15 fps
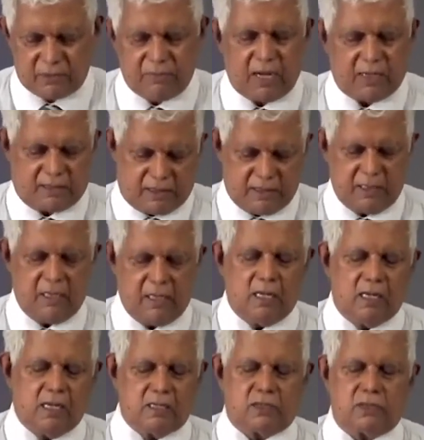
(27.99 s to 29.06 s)
But
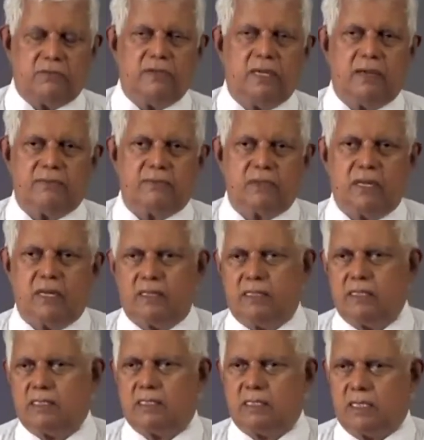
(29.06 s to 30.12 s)
so we have to get
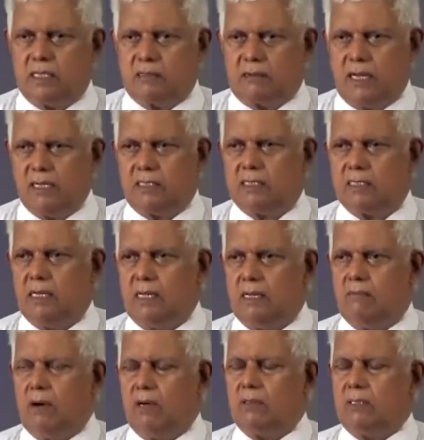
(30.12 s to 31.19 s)
this thing right
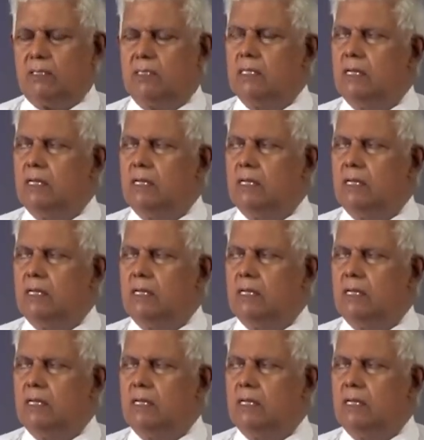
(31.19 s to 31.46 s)
about